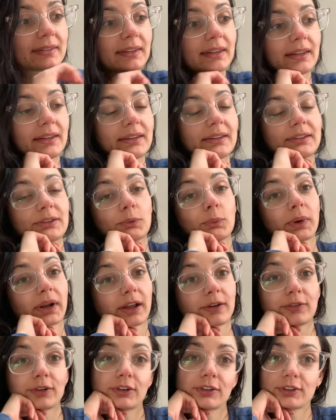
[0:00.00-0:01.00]
is when
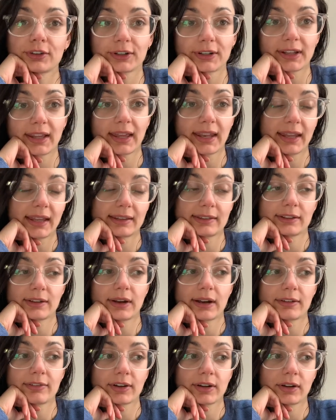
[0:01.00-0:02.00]
I first started getting into
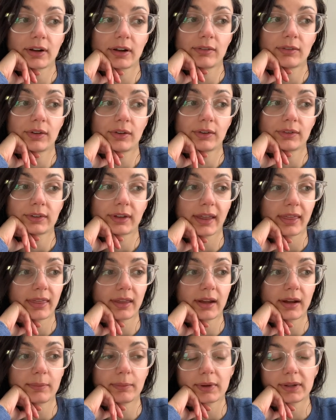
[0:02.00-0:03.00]
graphic novels. I
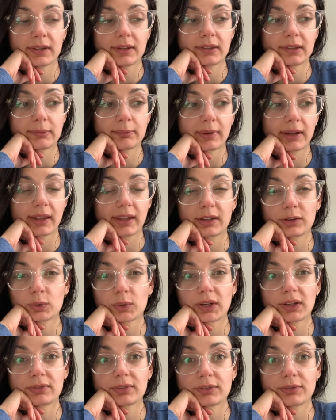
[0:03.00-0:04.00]
think I put this in my like
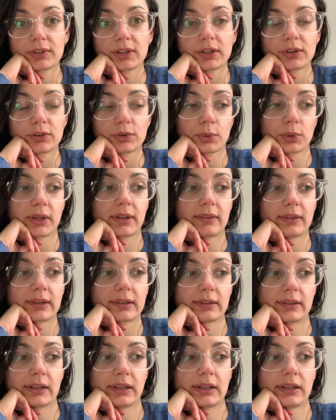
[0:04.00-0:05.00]
2015 or
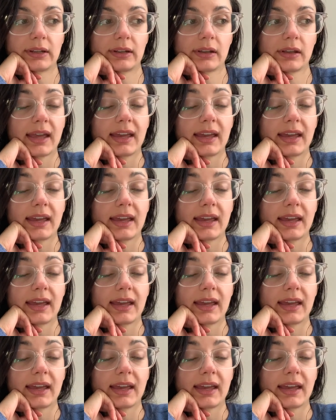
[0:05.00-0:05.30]
2016.